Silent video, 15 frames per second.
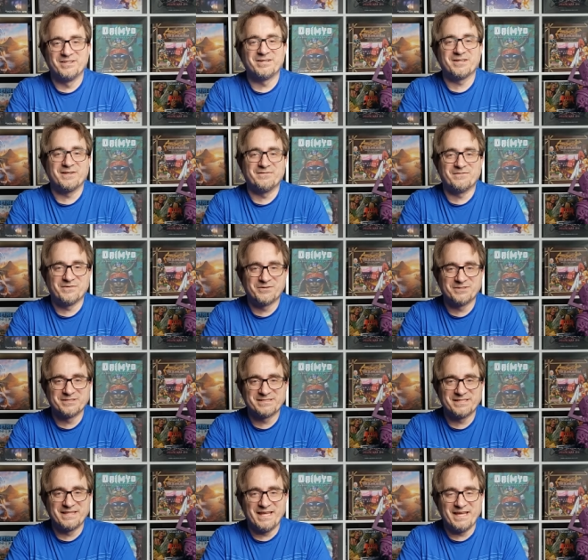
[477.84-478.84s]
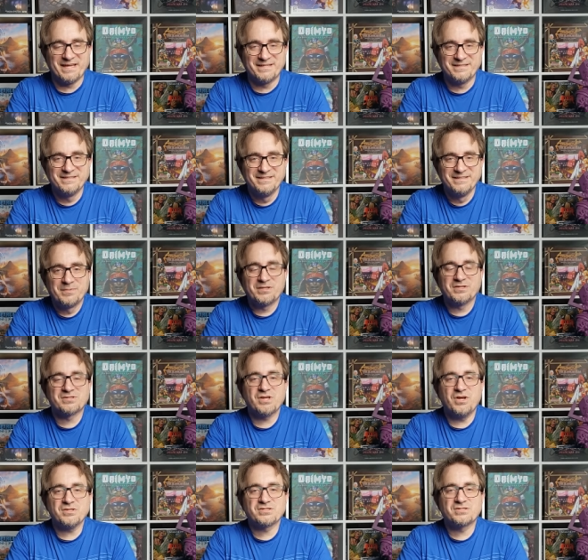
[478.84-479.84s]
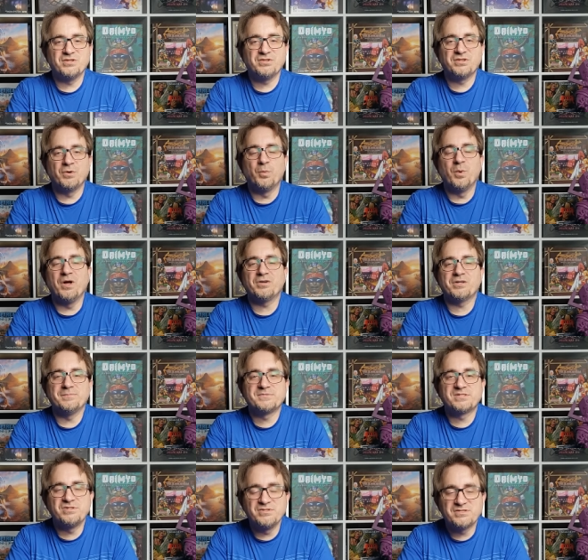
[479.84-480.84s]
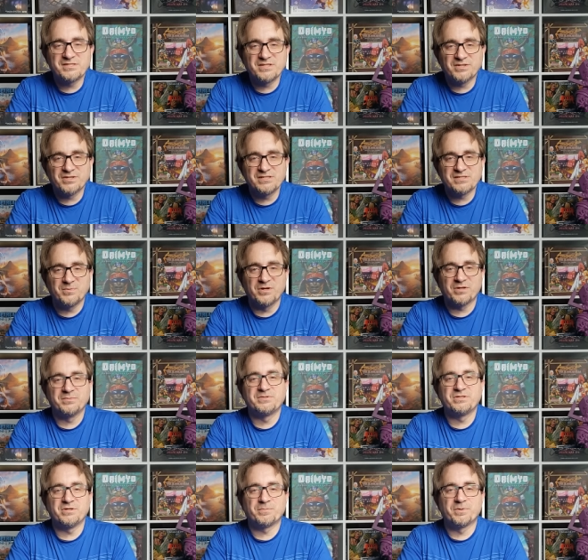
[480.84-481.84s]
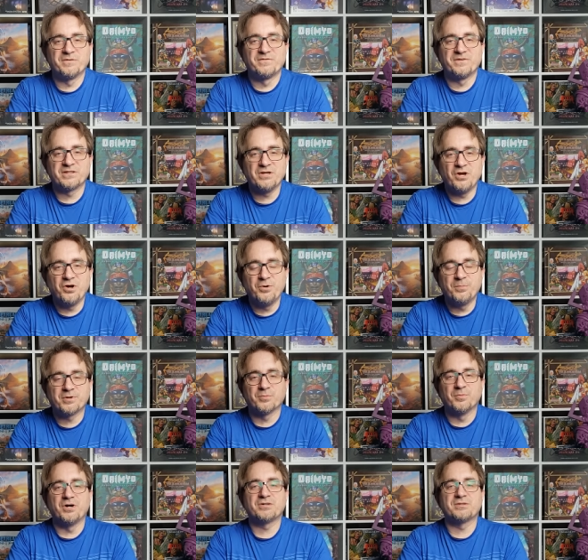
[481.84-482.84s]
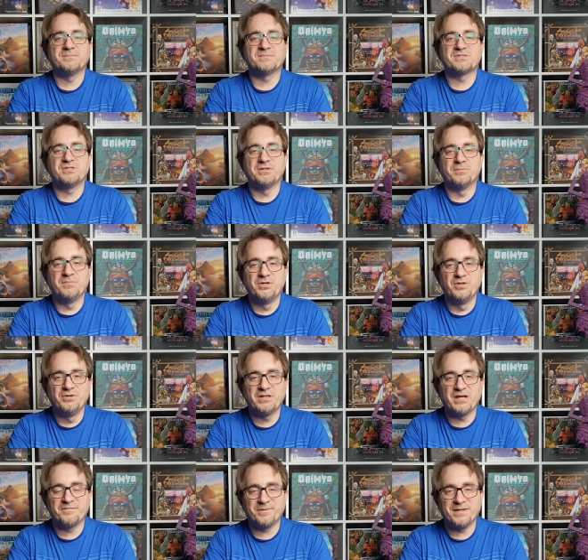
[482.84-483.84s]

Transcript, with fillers: looking forward to that. But there's also the Welcome To series, Welcome to Your Perfect Home or Welcome to the Moon. I